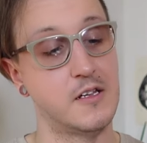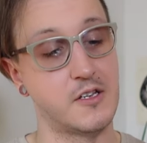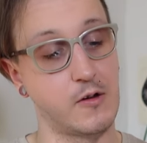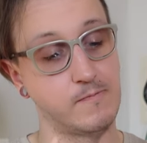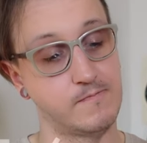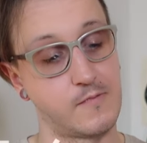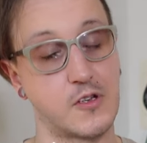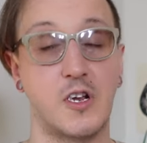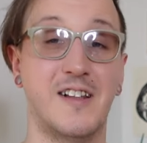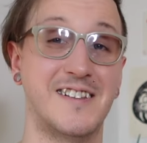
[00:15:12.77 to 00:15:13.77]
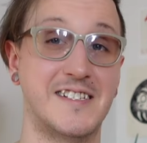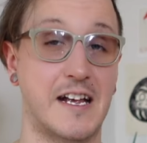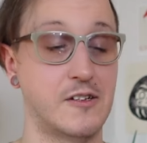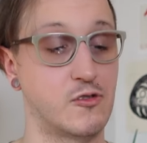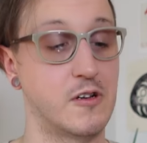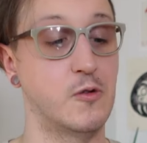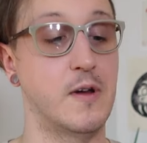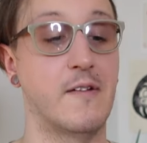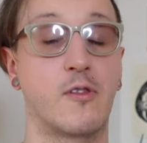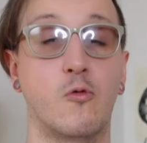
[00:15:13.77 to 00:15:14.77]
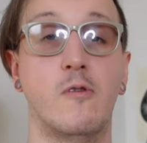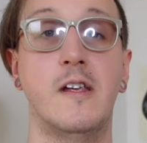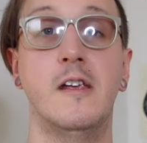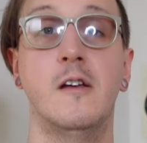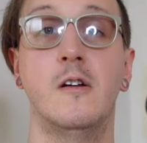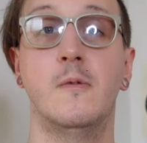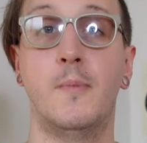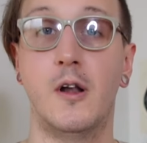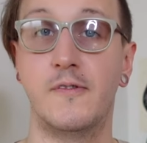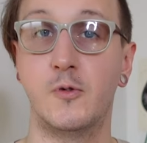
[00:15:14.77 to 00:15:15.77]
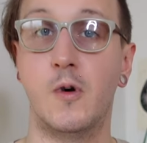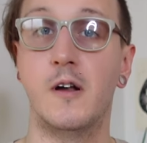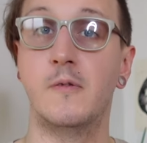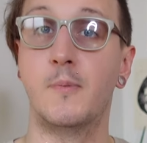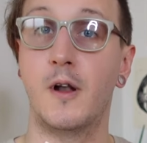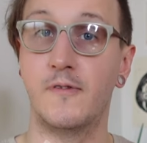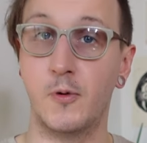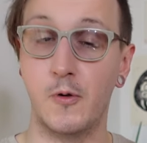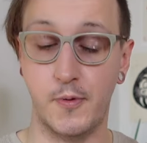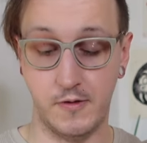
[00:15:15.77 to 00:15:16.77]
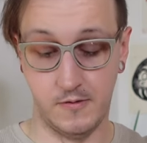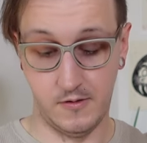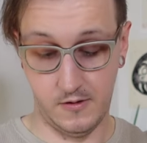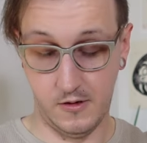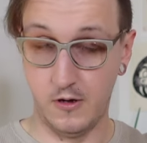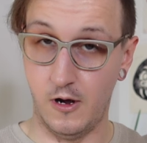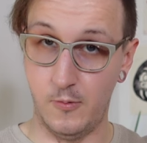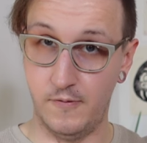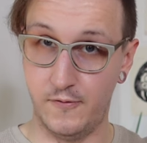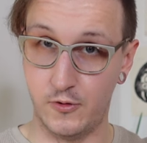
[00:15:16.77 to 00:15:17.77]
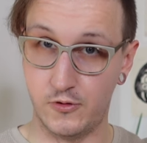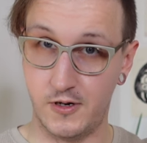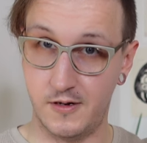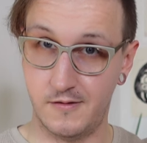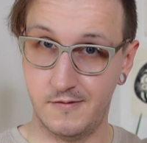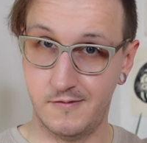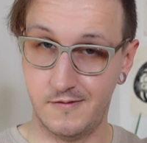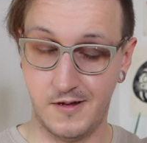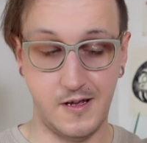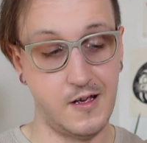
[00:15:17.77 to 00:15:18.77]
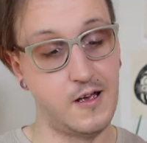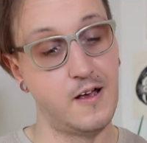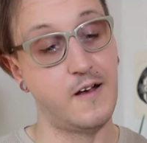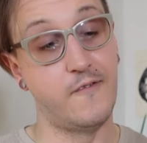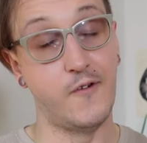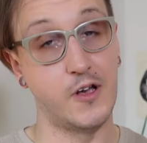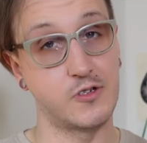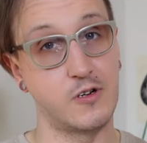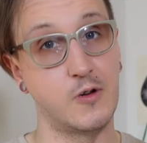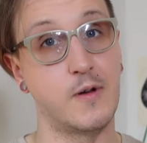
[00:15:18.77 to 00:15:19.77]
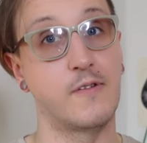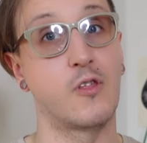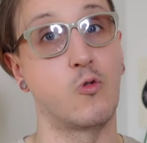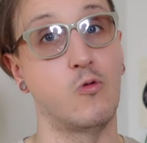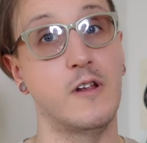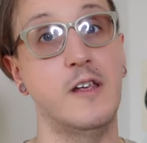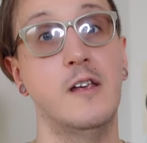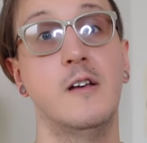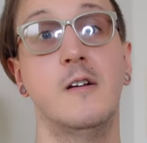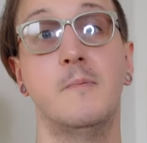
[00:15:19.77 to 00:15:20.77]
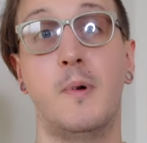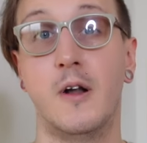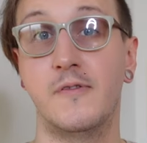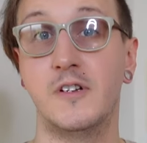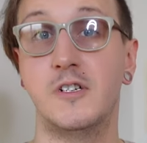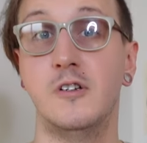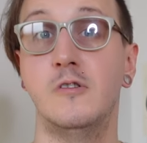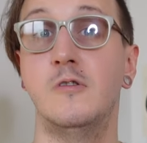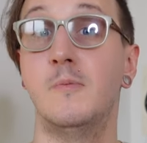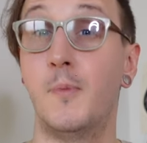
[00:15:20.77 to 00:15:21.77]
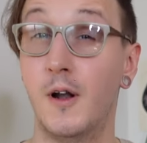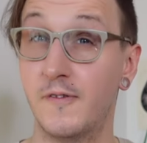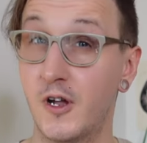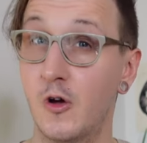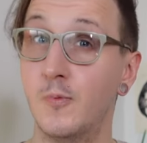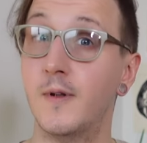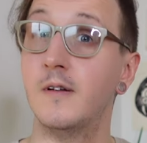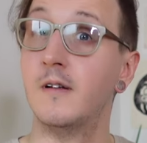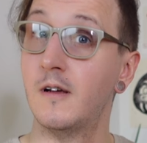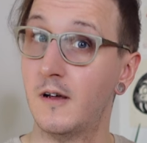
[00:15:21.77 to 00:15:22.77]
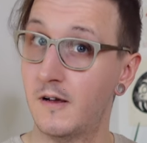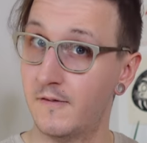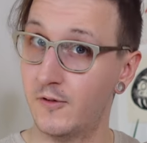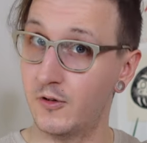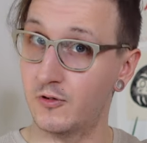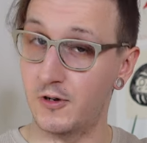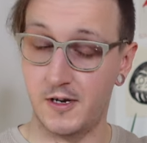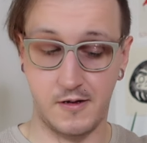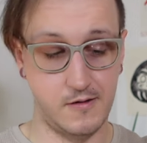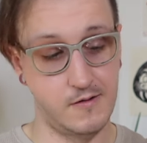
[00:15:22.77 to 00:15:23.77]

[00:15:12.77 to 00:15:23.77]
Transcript: So, starting the second string, we have three, pull off to one, pull off to open, open fourth string. First string, we have three, pull off to two, pull off to open, fourth string.